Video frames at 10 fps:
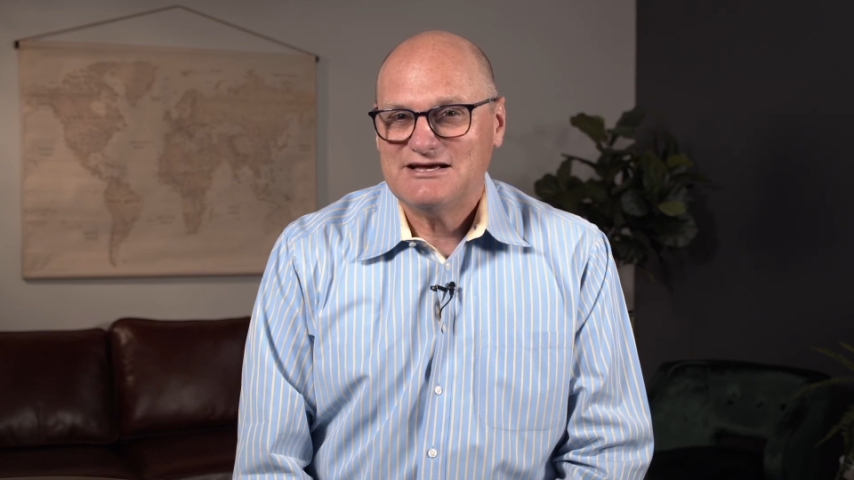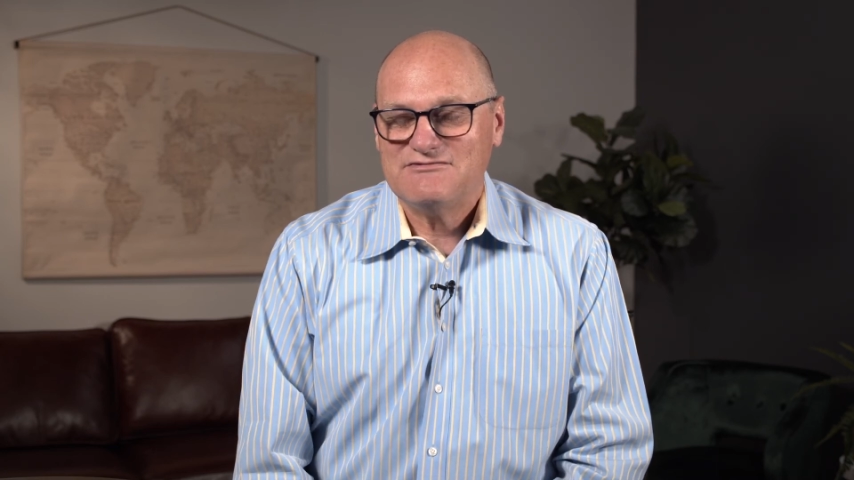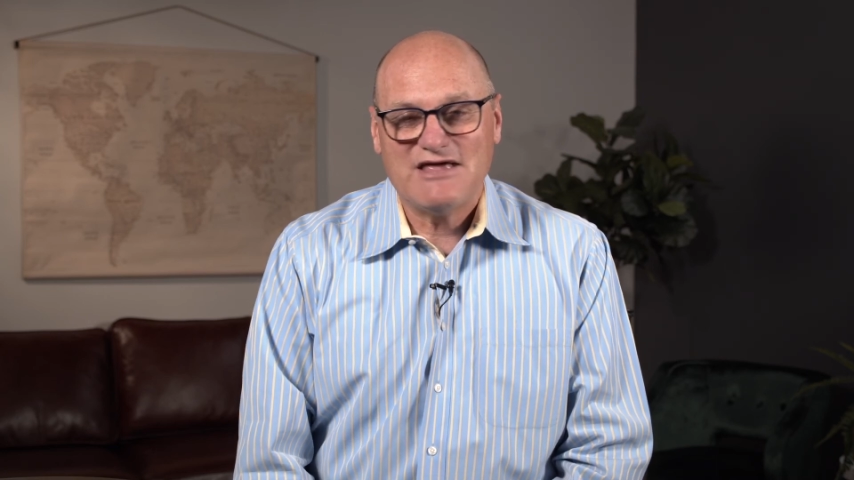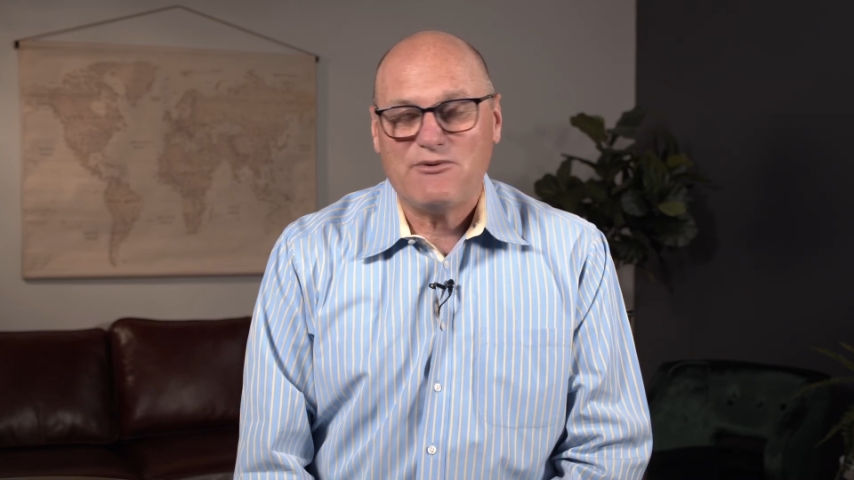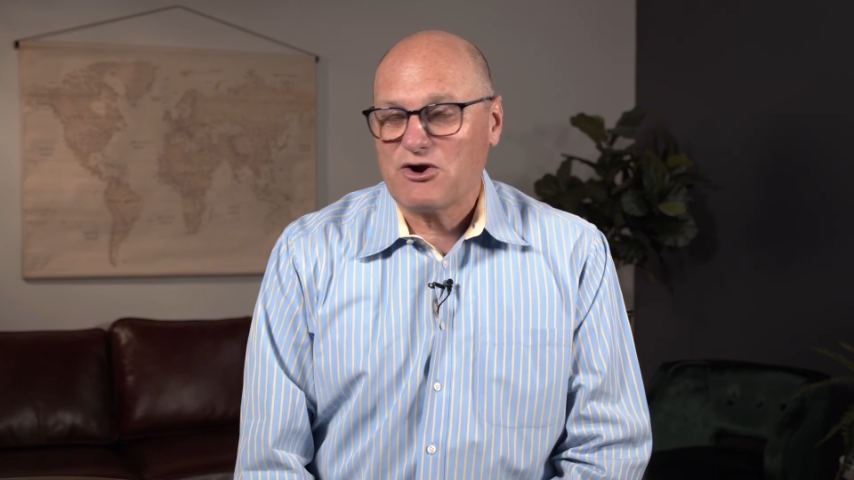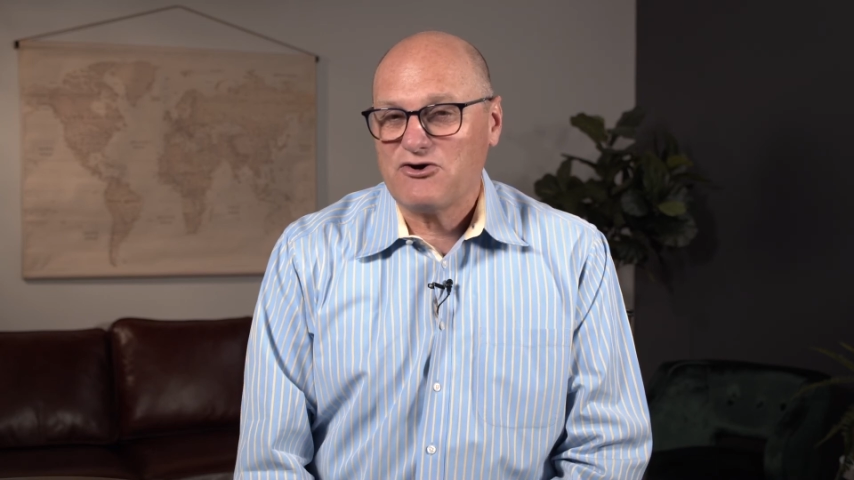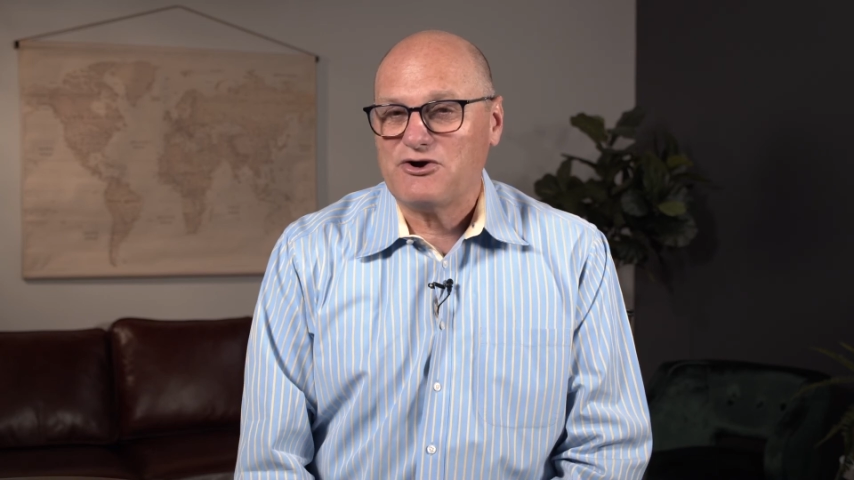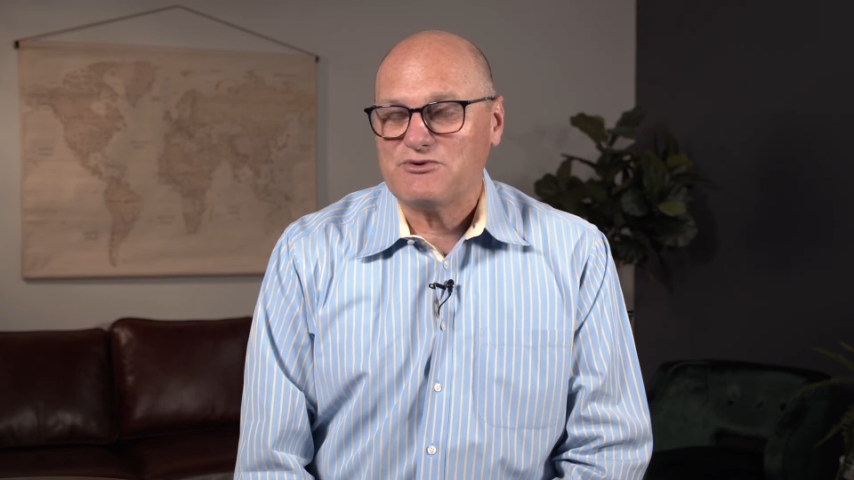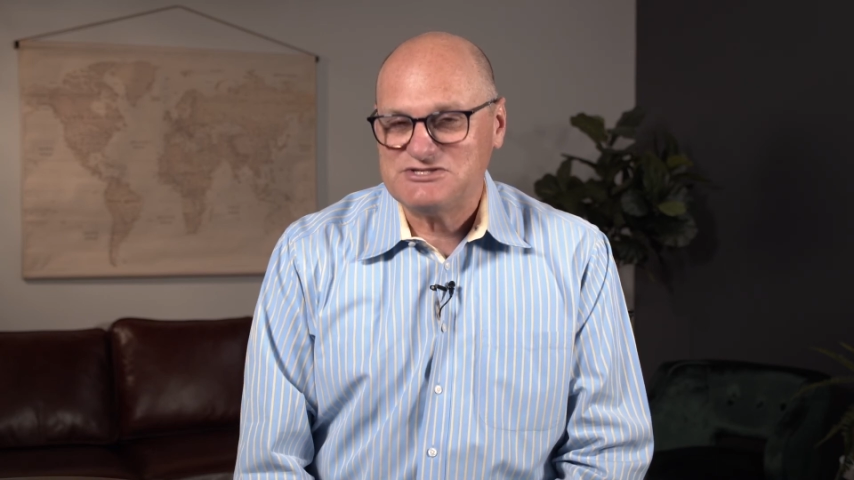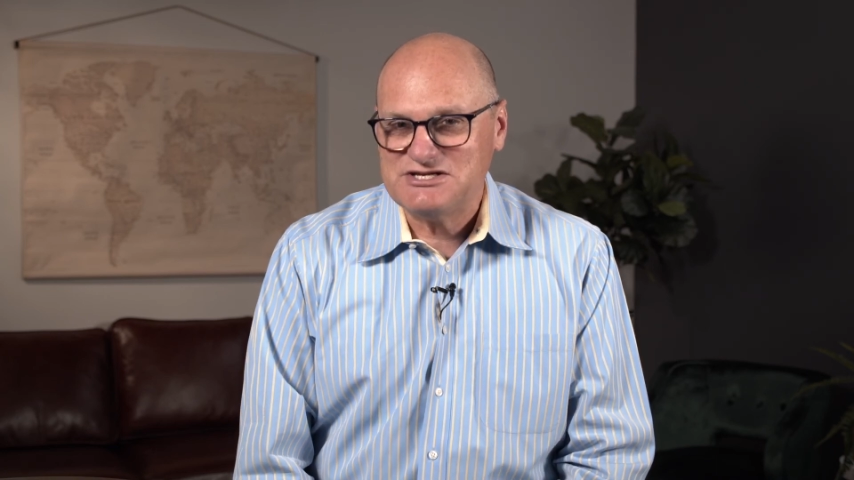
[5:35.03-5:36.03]
They were going
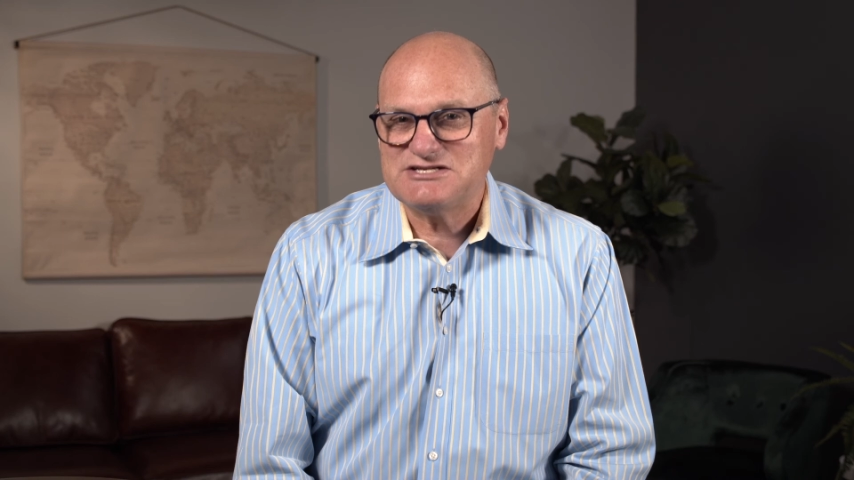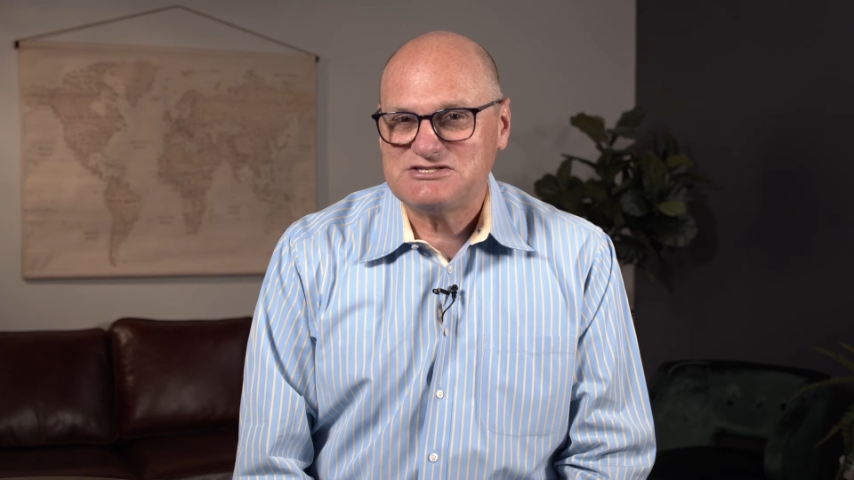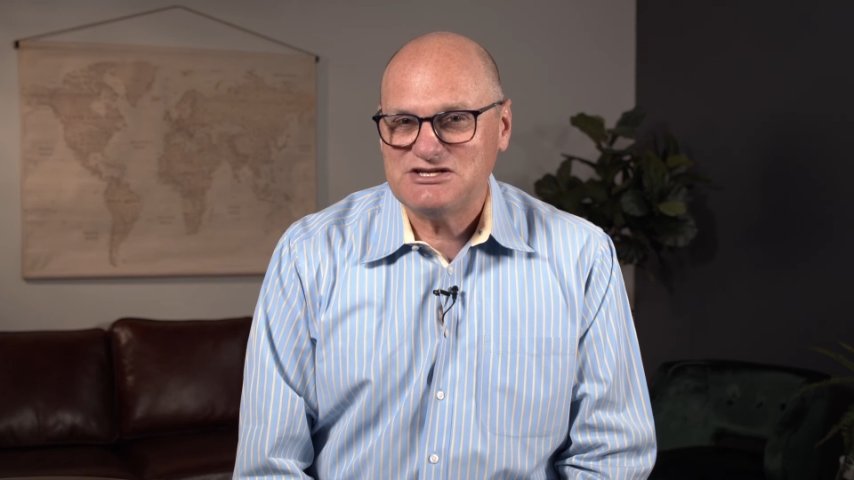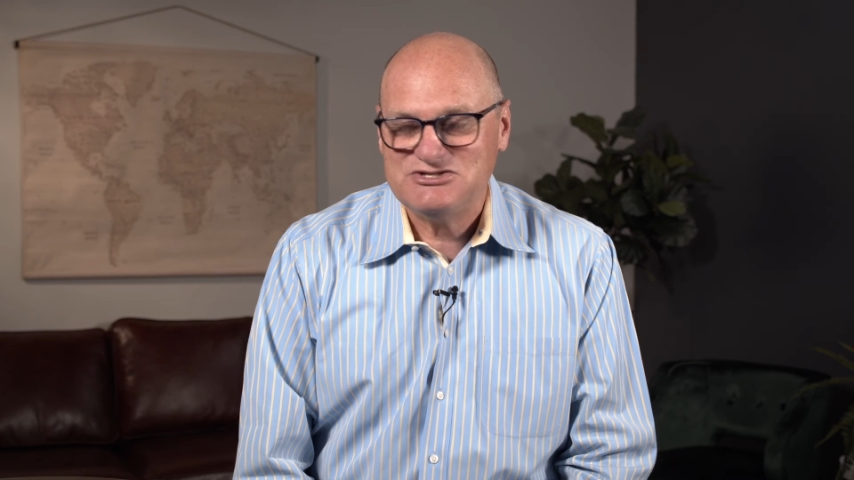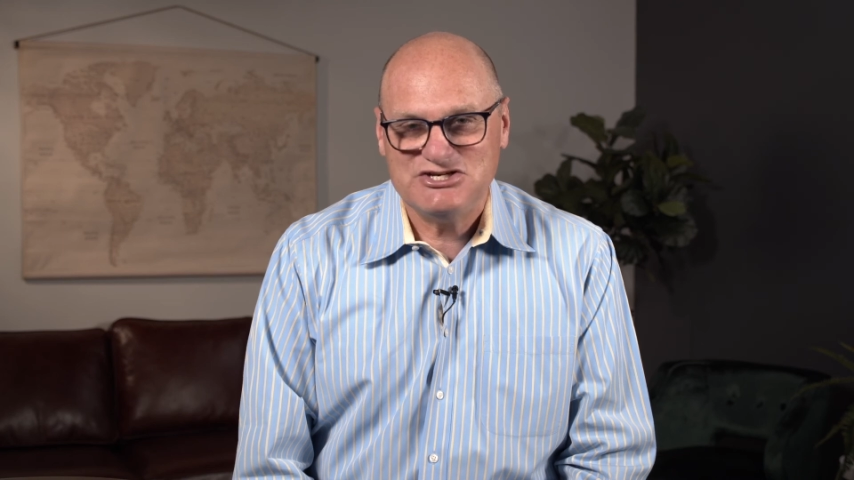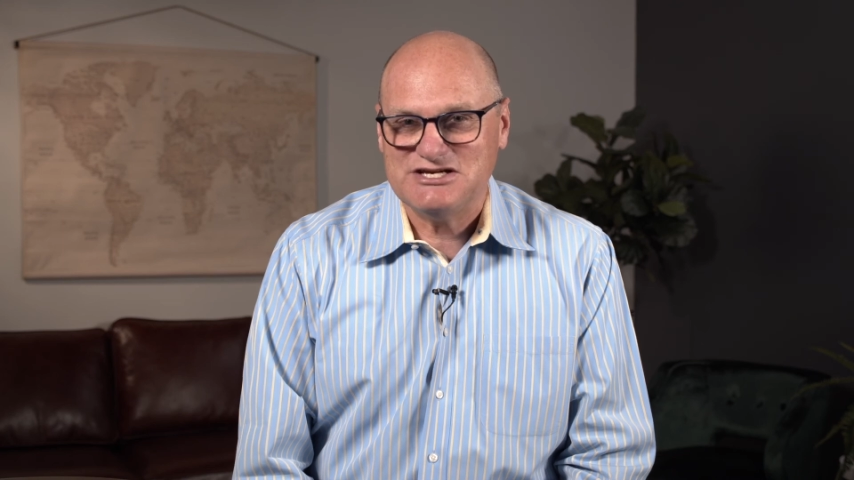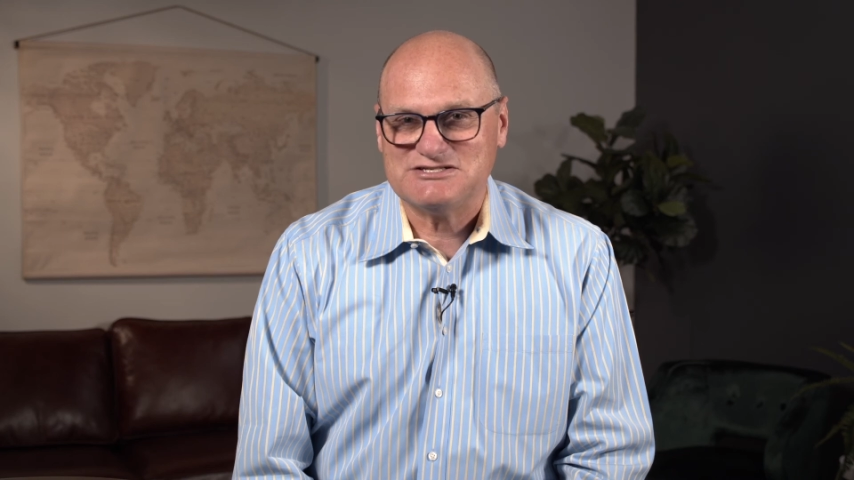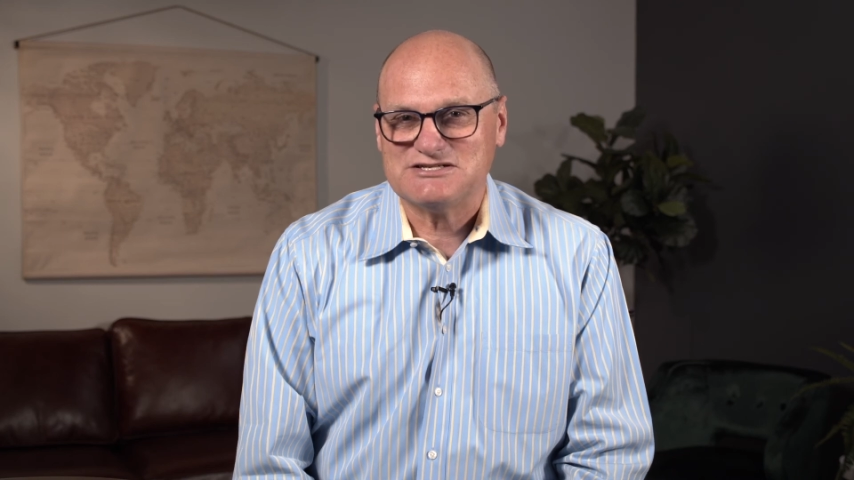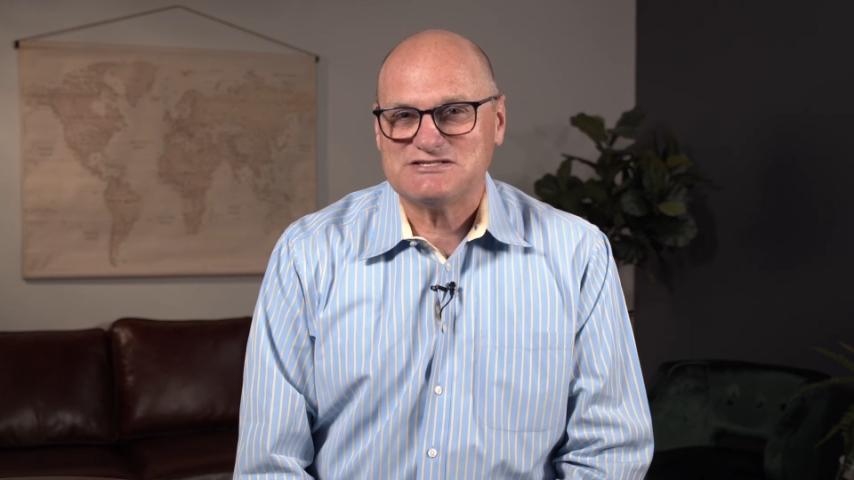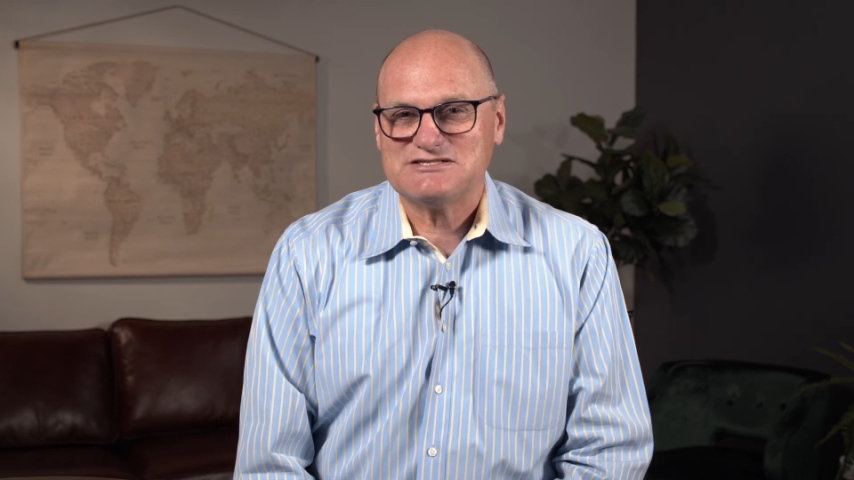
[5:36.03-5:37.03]
to resist
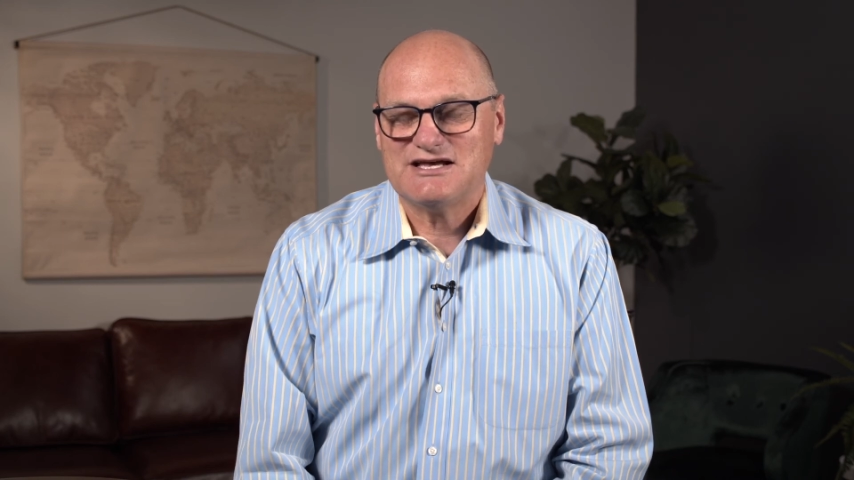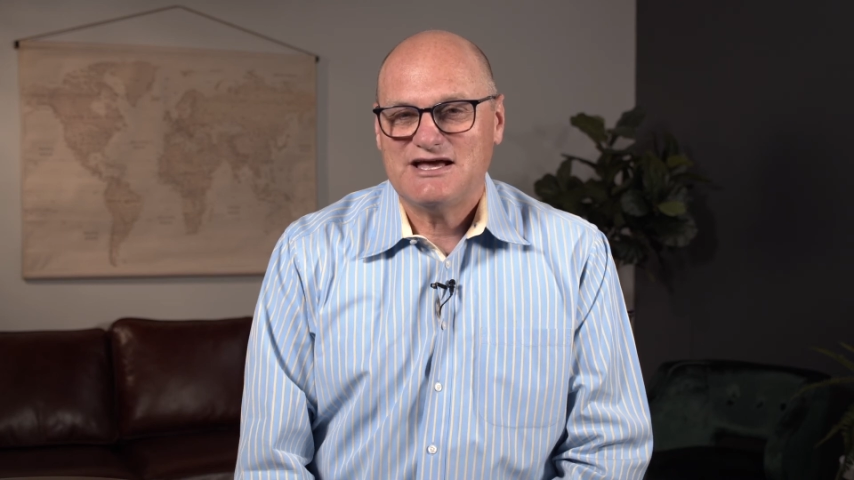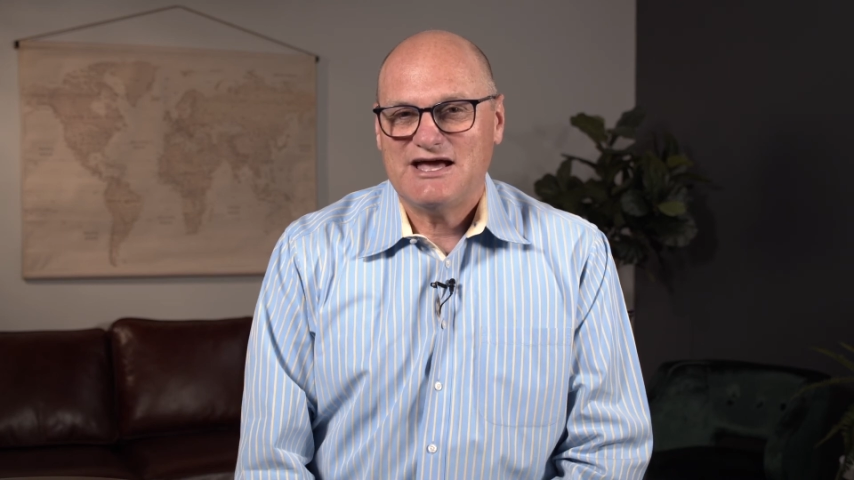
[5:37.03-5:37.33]
Jesus